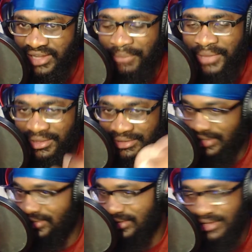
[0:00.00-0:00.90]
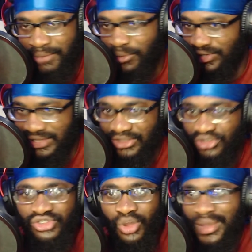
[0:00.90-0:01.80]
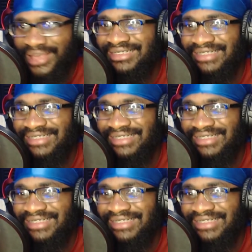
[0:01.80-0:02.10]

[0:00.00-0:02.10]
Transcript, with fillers: I, like, come on. Like, there's no way he's not